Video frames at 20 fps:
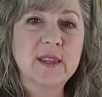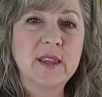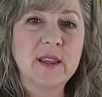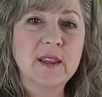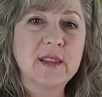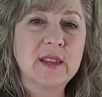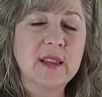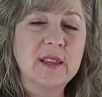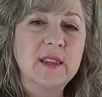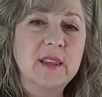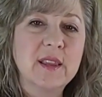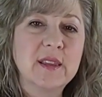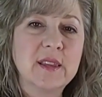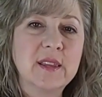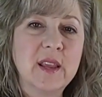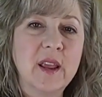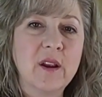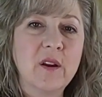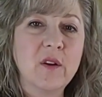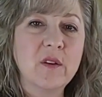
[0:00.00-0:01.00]
This is the
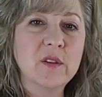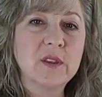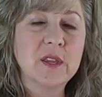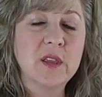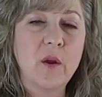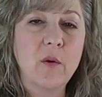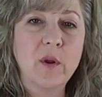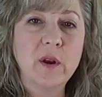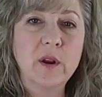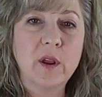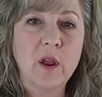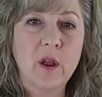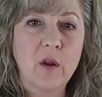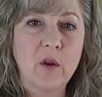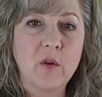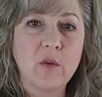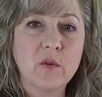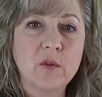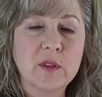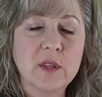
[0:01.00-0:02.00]
Singer Sew It
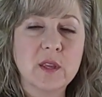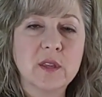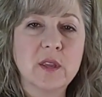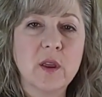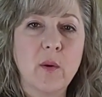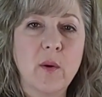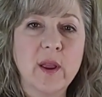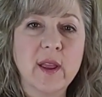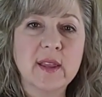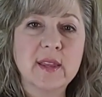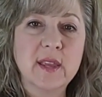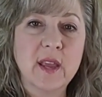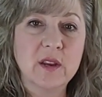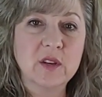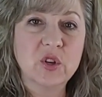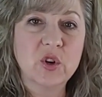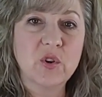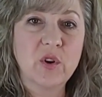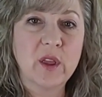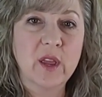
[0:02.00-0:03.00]
Goes Sewing
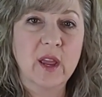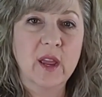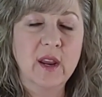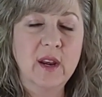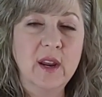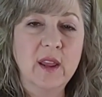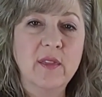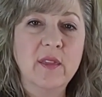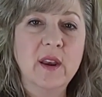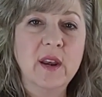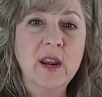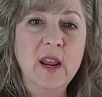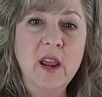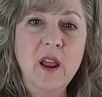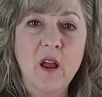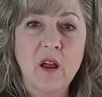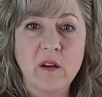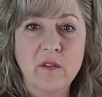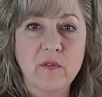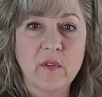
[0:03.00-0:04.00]
Essential Kit in the
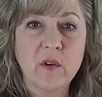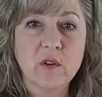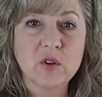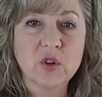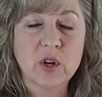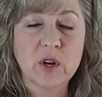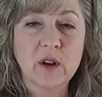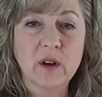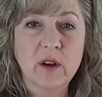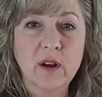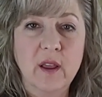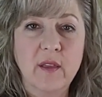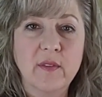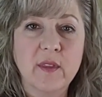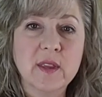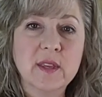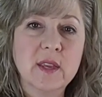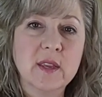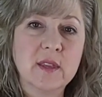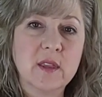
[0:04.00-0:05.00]
neon version, and
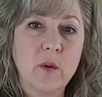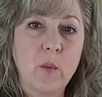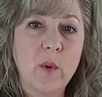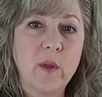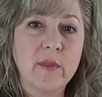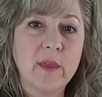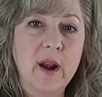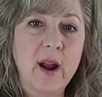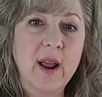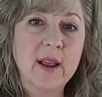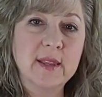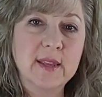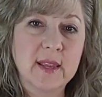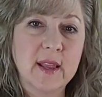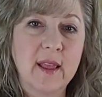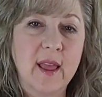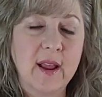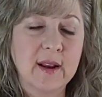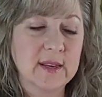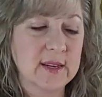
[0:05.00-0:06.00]
this is the one that I
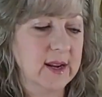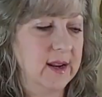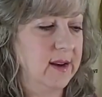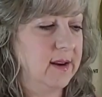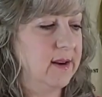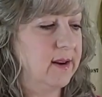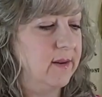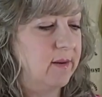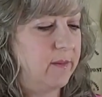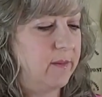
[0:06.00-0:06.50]
selected.